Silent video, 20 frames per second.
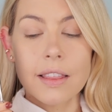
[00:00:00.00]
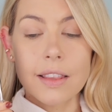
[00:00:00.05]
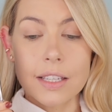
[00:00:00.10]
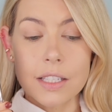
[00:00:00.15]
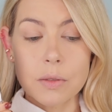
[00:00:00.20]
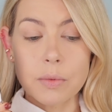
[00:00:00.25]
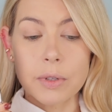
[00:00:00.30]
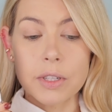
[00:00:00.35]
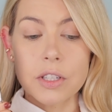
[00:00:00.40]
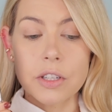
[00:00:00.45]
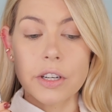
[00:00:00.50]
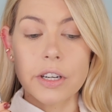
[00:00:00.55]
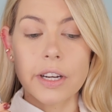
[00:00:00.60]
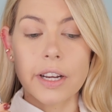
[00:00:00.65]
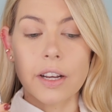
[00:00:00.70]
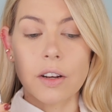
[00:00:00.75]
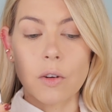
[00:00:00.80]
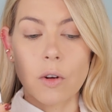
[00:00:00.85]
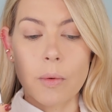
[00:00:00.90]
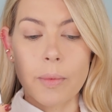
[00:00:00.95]
This winter,
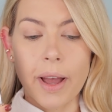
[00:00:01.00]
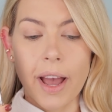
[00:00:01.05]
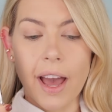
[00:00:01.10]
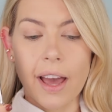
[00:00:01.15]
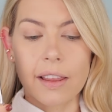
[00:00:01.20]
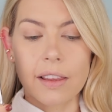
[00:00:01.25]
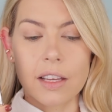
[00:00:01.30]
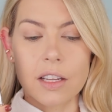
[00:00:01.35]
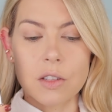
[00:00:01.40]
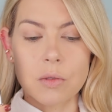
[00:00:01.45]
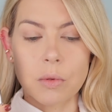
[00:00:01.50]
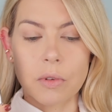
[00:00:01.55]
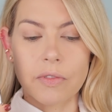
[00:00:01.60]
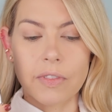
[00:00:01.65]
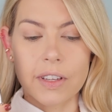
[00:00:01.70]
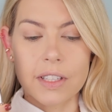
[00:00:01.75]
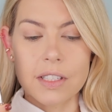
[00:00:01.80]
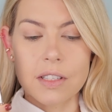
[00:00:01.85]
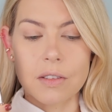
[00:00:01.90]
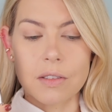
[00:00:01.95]
ignore my eyelids. We'll
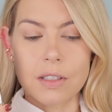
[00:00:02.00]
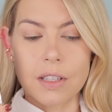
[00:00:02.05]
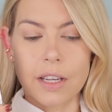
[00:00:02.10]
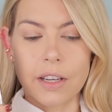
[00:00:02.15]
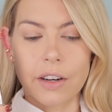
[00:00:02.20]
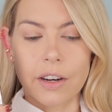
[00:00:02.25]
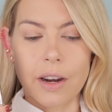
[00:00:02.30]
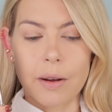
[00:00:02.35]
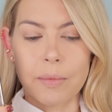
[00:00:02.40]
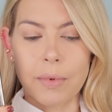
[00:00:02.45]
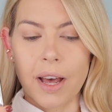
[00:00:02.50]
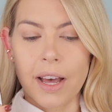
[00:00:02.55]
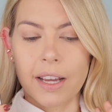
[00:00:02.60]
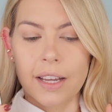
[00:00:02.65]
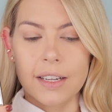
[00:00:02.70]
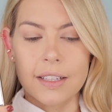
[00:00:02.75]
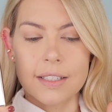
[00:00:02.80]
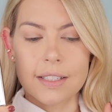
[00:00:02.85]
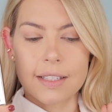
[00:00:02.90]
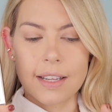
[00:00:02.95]
fix those later. I'm not
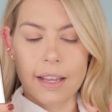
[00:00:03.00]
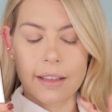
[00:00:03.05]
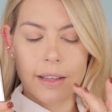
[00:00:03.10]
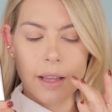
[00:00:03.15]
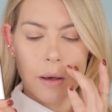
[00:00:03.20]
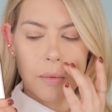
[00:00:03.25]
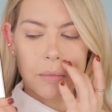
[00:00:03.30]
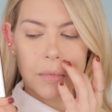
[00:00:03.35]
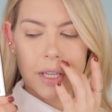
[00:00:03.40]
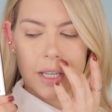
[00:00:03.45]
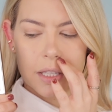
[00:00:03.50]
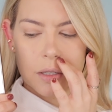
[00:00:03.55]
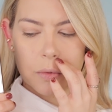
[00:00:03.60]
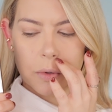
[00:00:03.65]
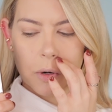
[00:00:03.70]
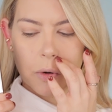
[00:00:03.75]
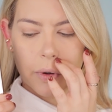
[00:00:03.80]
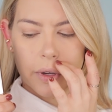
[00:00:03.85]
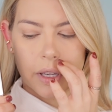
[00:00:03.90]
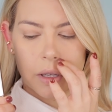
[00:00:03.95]
gonna set them because
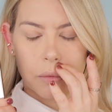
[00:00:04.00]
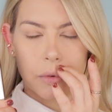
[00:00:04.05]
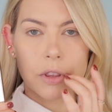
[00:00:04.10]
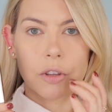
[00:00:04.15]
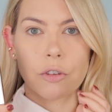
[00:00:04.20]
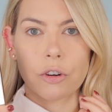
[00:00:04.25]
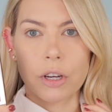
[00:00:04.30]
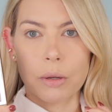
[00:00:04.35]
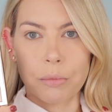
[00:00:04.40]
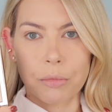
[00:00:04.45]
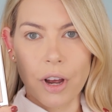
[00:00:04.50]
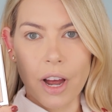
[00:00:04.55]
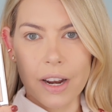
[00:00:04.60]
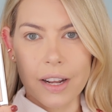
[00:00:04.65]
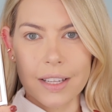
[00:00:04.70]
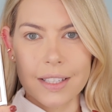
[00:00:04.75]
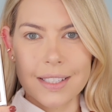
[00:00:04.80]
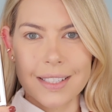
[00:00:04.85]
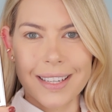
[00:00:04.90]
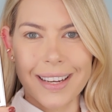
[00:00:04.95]
we're going in with cream
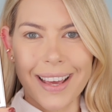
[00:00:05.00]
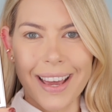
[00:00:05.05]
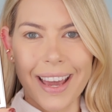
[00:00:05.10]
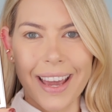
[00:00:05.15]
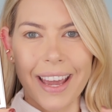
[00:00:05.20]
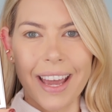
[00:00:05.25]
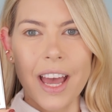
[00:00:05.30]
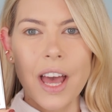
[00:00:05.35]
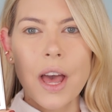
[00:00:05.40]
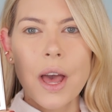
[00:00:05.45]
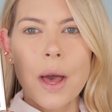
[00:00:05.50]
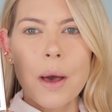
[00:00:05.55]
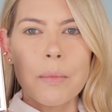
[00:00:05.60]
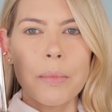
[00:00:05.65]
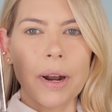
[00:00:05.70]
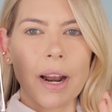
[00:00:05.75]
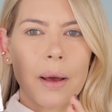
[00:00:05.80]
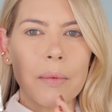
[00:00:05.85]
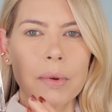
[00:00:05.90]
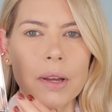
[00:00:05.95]
products today,
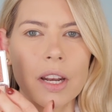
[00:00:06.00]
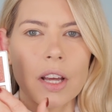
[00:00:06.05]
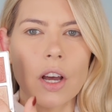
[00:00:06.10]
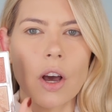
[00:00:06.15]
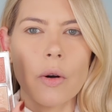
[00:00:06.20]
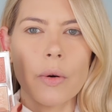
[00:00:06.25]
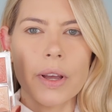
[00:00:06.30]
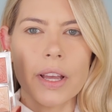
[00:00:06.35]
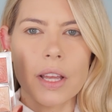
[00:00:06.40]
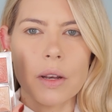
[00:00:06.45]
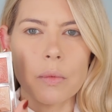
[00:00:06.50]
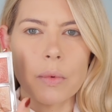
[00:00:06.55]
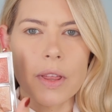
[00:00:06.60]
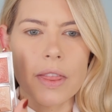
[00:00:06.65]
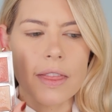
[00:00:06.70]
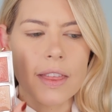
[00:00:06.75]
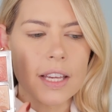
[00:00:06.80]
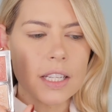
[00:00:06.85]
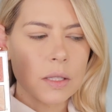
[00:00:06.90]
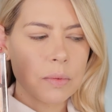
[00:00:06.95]
but I'm gonna go in
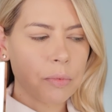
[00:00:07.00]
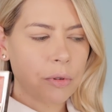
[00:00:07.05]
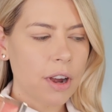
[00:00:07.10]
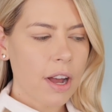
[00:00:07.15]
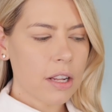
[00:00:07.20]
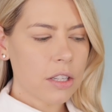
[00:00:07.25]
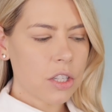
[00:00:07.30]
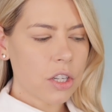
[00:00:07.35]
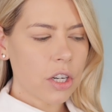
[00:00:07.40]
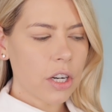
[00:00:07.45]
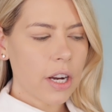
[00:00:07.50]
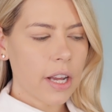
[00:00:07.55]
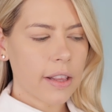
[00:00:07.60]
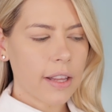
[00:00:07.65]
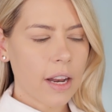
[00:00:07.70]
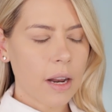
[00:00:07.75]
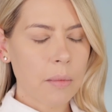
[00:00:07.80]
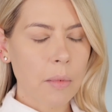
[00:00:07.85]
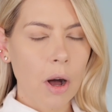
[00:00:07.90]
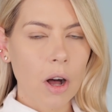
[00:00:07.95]
with this bronzer and
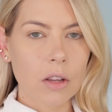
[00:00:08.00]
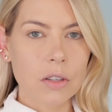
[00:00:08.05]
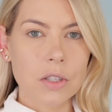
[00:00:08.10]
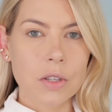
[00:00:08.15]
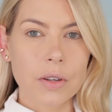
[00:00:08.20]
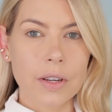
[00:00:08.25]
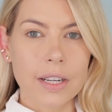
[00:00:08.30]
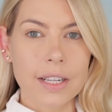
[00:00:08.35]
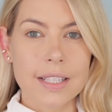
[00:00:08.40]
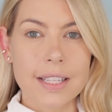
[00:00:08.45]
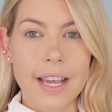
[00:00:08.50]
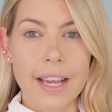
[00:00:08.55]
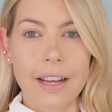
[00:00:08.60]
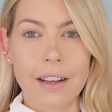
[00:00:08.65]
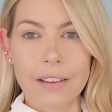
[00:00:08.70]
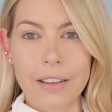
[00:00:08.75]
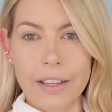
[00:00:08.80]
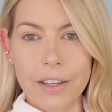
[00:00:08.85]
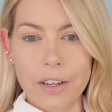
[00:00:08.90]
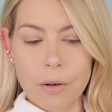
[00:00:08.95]
then I'm also gonna take
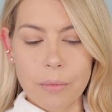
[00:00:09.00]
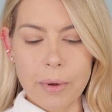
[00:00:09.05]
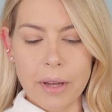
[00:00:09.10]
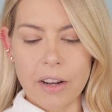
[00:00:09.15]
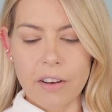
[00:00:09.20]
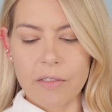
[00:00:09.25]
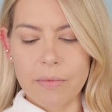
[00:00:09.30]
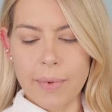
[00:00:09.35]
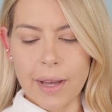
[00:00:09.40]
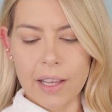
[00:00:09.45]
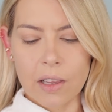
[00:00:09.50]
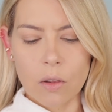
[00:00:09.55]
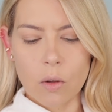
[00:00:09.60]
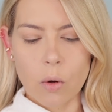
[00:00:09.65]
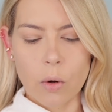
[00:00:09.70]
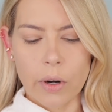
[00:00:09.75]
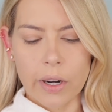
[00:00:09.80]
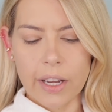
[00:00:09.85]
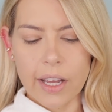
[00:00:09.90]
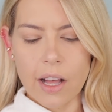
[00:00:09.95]
a little bit of my
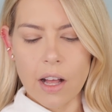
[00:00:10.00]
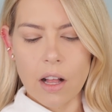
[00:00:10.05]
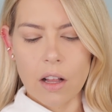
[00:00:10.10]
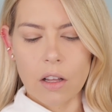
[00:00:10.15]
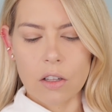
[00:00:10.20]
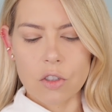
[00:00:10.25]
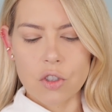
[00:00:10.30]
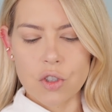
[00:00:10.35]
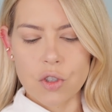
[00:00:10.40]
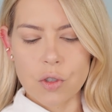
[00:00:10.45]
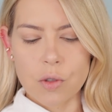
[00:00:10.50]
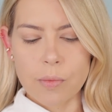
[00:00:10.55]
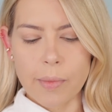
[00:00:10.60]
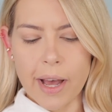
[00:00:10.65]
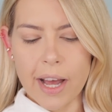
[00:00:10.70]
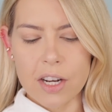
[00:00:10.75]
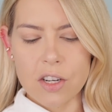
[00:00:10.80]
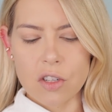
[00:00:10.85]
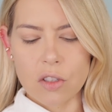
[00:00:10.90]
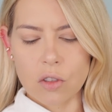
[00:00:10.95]
L'Oreal True
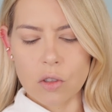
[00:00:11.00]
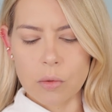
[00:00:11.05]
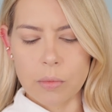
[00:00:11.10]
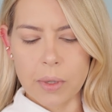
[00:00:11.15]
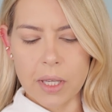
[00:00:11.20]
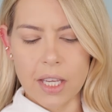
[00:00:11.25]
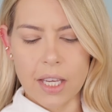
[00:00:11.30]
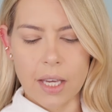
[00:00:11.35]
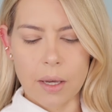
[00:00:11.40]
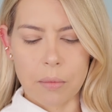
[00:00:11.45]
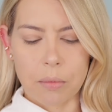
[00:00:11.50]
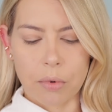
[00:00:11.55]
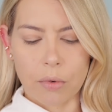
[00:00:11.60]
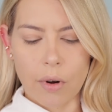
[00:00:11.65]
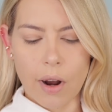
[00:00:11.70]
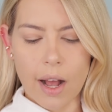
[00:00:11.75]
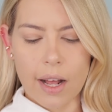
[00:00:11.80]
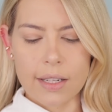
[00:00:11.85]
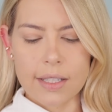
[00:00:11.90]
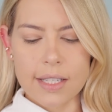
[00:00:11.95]
Match Lumi
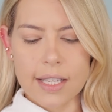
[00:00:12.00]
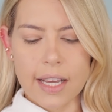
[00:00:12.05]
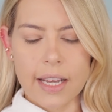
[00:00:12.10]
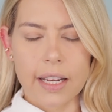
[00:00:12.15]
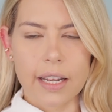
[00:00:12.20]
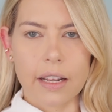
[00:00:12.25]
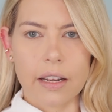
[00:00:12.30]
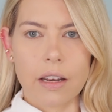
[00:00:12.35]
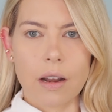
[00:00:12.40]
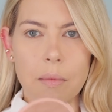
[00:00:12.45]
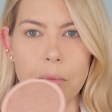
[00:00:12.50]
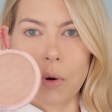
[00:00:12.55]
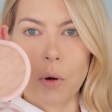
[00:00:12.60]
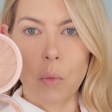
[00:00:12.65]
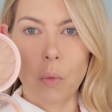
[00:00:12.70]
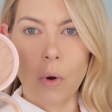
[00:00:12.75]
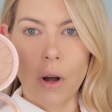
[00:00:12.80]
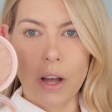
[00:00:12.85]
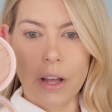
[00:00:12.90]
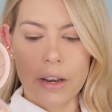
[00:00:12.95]
Bronze It in number
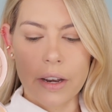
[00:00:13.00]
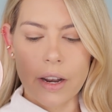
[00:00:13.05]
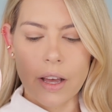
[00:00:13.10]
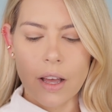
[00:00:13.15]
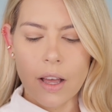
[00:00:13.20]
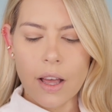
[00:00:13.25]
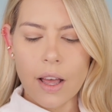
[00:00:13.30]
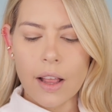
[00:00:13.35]
one.